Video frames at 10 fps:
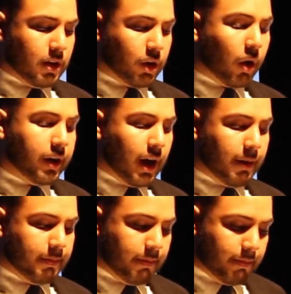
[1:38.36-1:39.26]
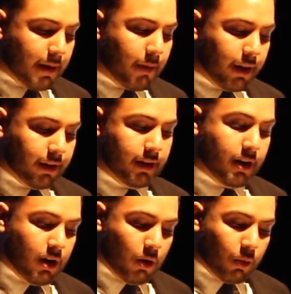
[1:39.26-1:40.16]
Growing up, my mother
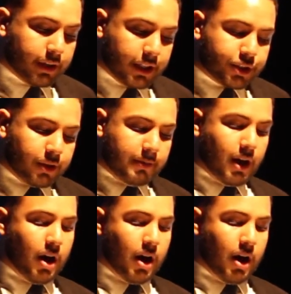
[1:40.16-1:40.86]
worked extremely